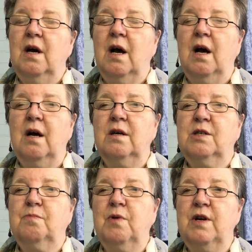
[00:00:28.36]
uh,
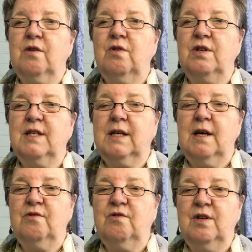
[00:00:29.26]
spread across the
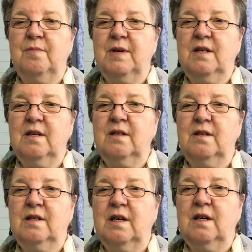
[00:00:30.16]
country a bit
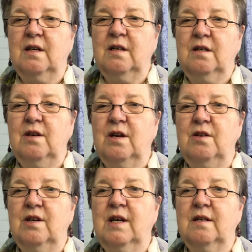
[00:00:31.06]
and uh, you know
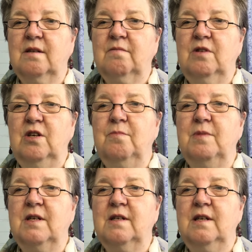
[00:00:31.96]
you get
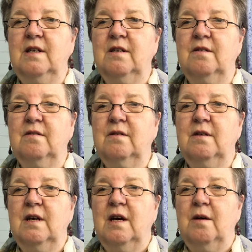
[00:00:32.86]
humidity and
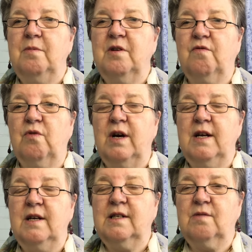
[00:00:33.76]
a bit of
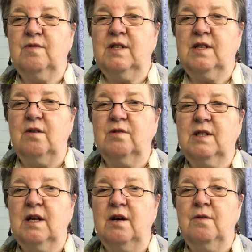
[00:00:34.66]
rain as a result
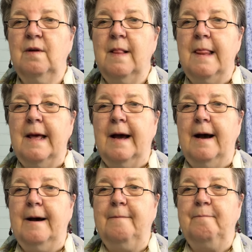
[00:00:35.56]
so
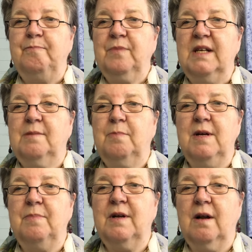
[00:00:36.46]
um, it's been
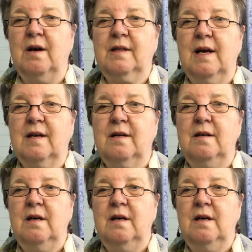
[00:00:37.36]
a bit like that